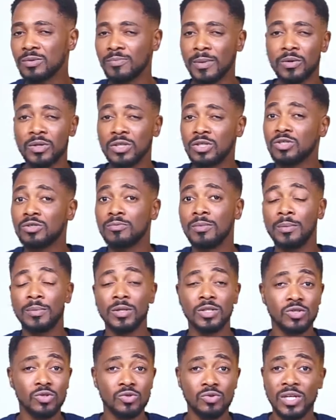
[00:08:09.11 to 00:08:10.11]
It may reduce to maybe
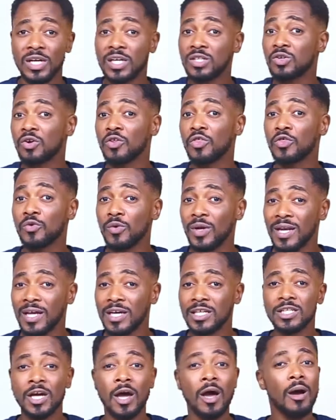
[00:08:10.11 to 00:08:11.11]
2 days or 3
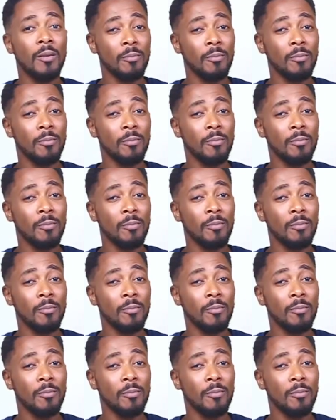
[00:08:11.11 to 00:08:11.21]
days.